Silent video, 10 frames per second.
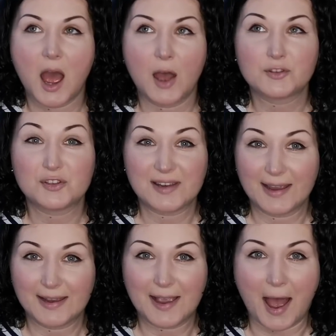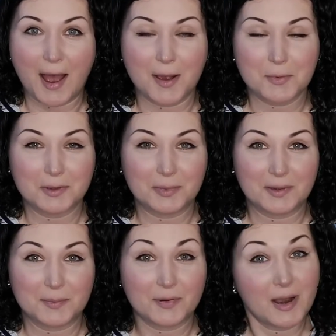Today I will be
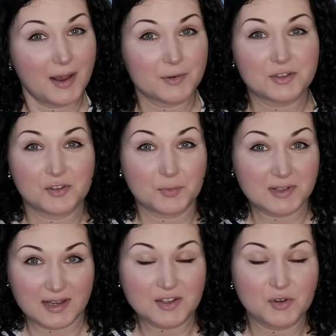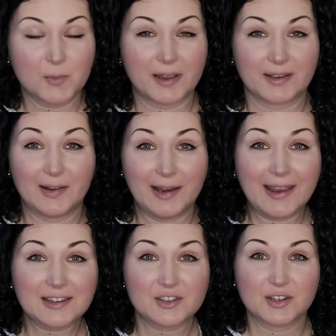proud to present you my
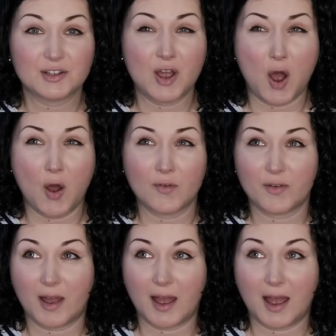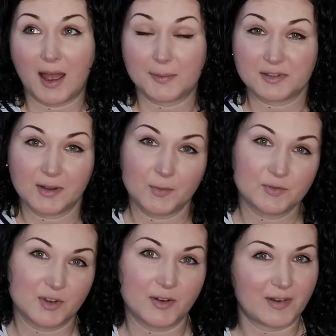collection of absolute
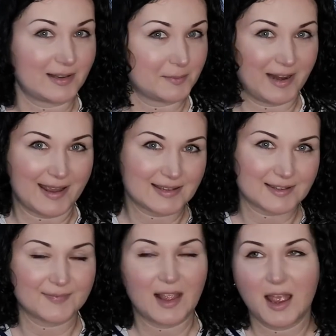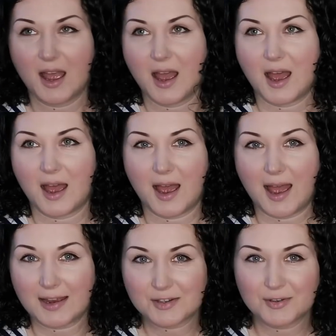randomness.
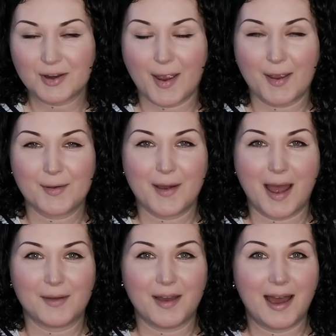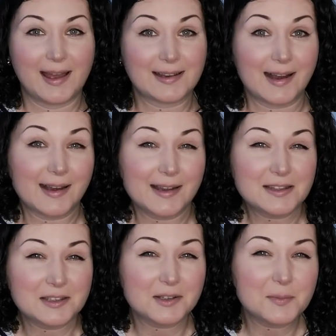As you know, I've had a
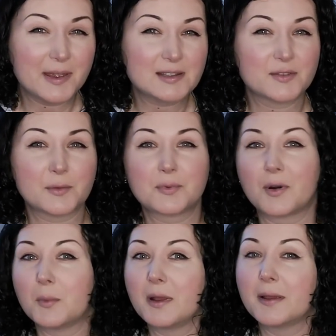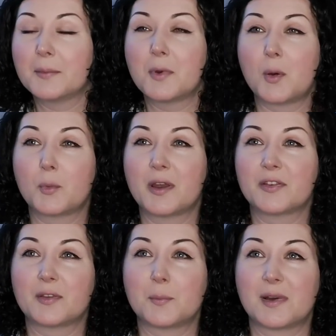little bit of a problem
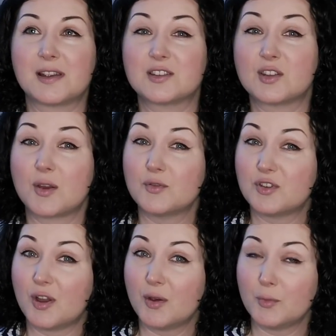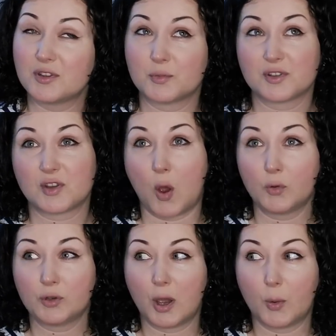with my sojo, which was
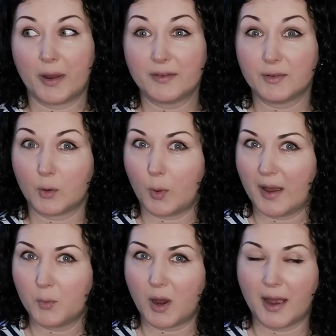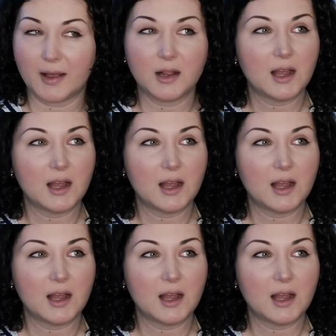ongoing for quite a while,